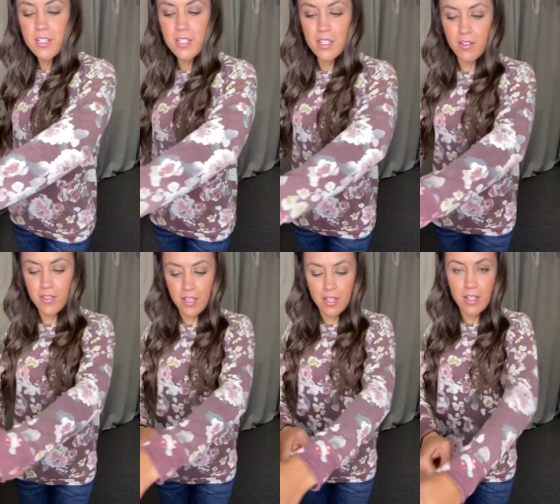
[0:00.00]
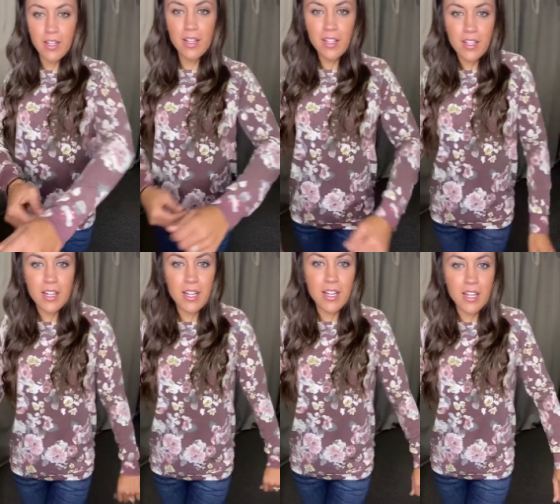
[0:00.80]
sleeve in.
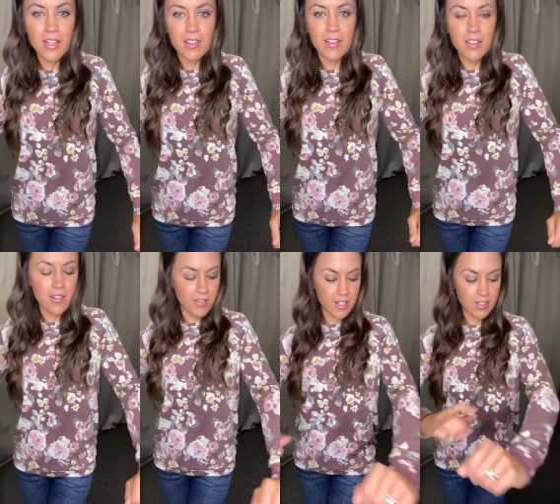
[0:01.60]
I love it.